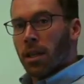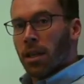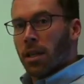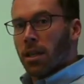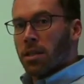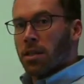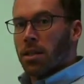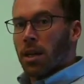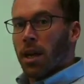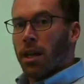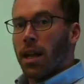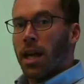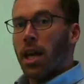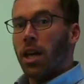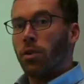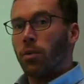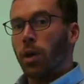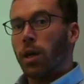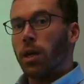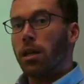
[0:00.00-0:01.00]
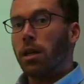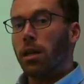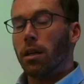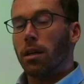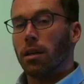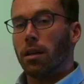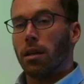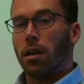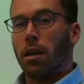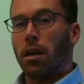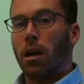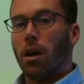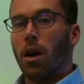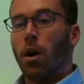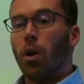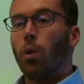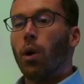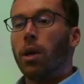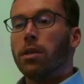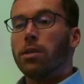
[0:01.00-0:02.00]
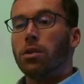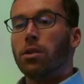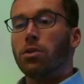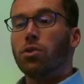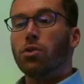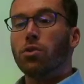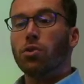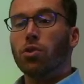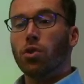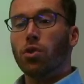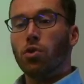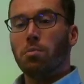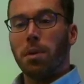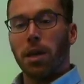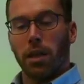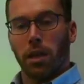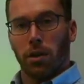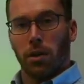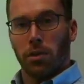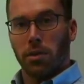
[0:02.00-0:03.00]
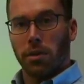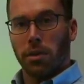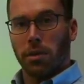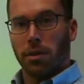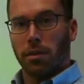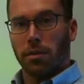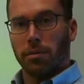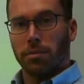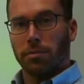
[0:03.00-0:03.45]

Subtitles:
John Henry went 2 meters,